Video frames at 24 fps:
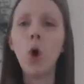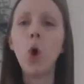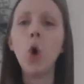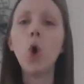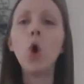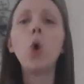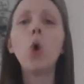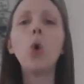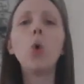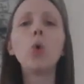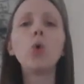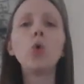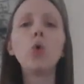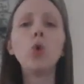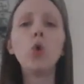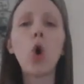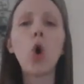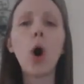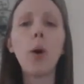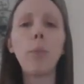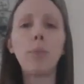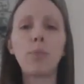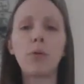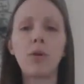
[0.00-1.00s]
or
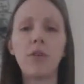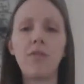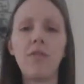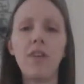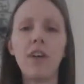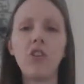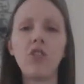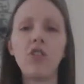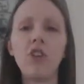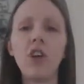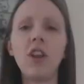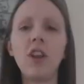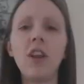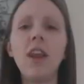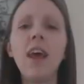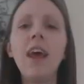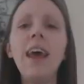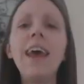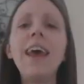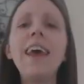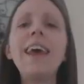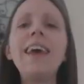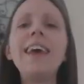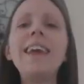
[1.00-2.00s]
not proficient
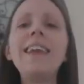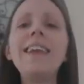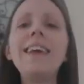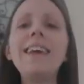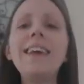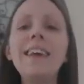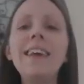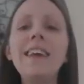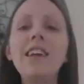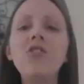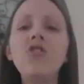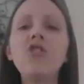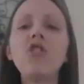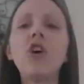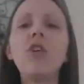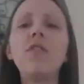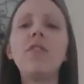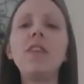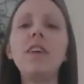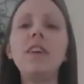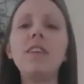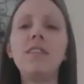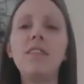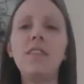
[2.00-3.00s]
in each of
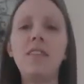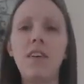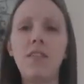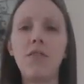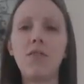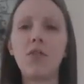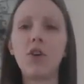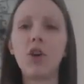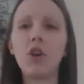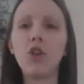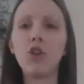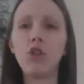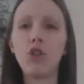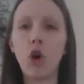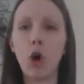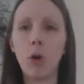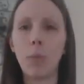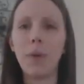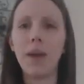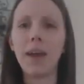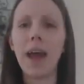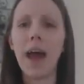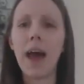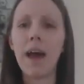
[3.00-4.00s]
these different topic
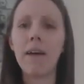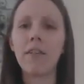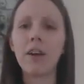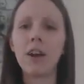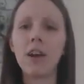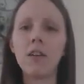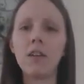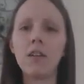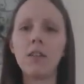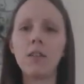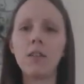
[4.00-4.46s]
areas.